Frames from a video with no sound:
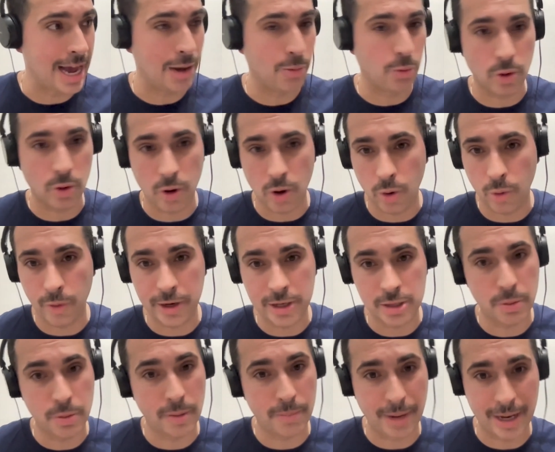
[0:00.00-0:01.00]
I will
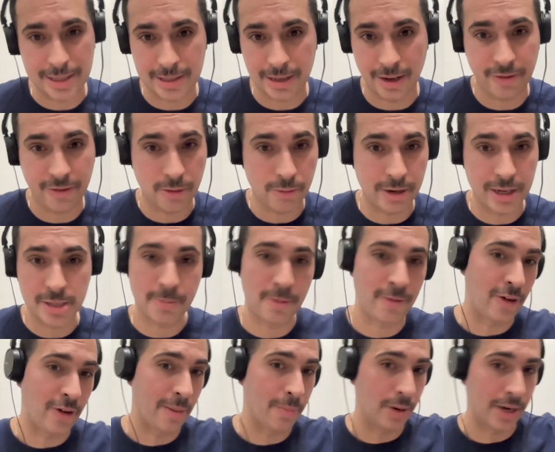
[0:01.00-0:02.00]
always put myself at risk
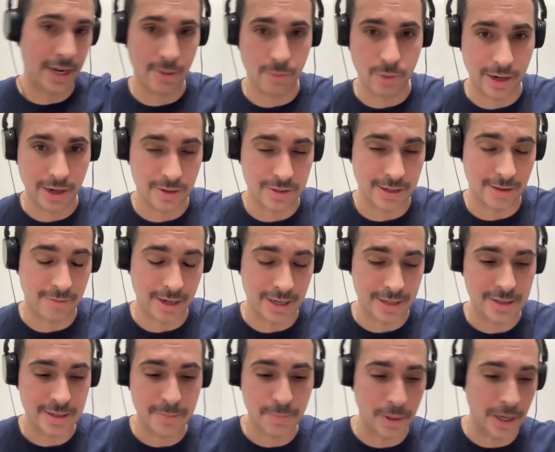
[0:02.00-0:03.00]
before I put anyone else at
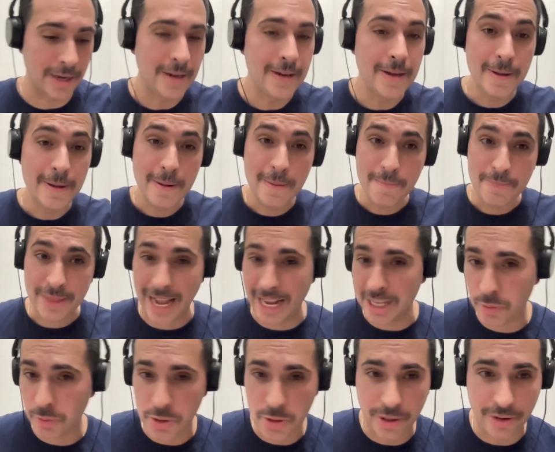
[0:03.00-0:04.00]
risk. But
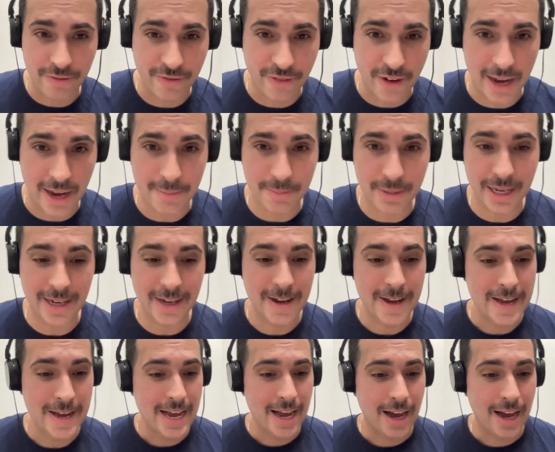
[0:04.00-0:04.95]
that's where you can find me.